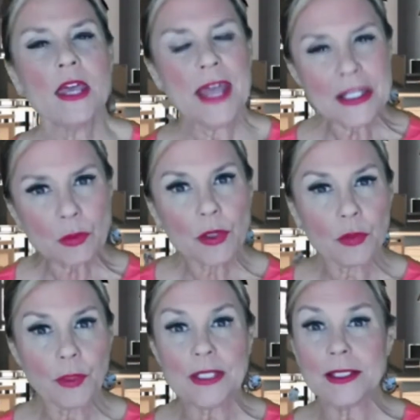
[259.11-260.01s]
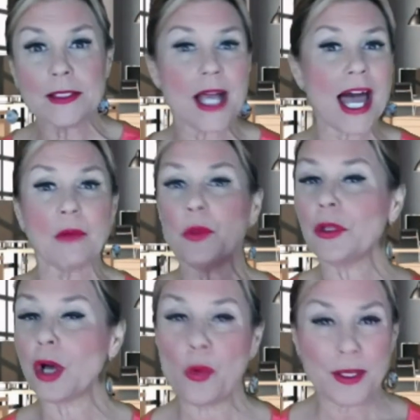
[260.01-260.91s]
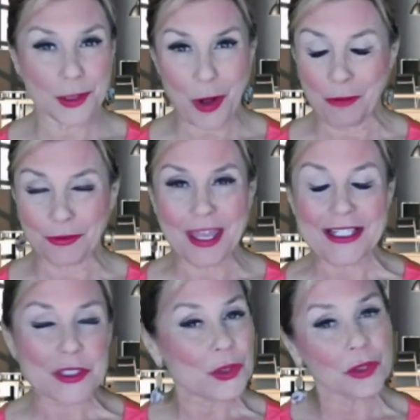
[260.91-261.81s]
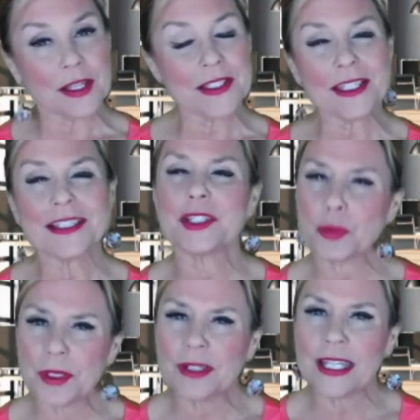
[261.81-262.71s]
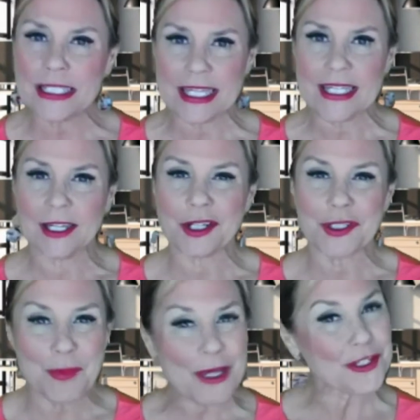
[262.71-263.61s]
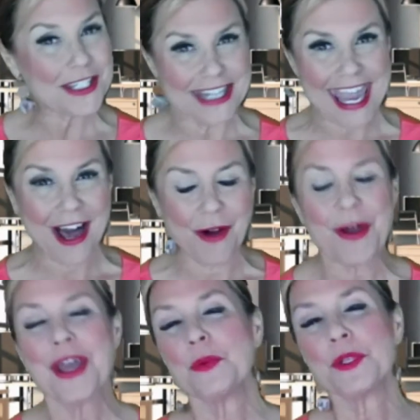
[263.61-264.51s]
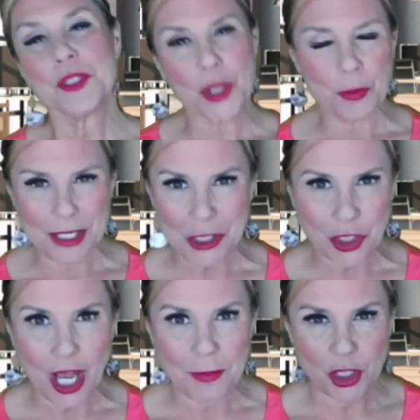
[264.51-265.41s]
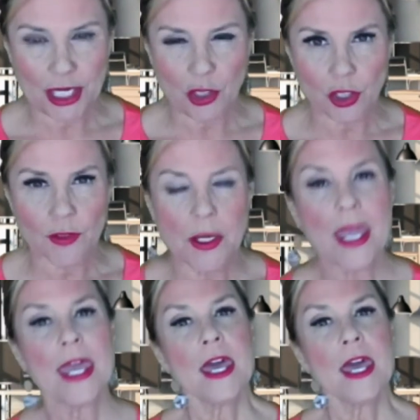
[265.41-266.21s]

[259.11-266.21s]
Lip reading: That's one of the reasons I will always offer that service, because it's really needed, especially now with so many job changes.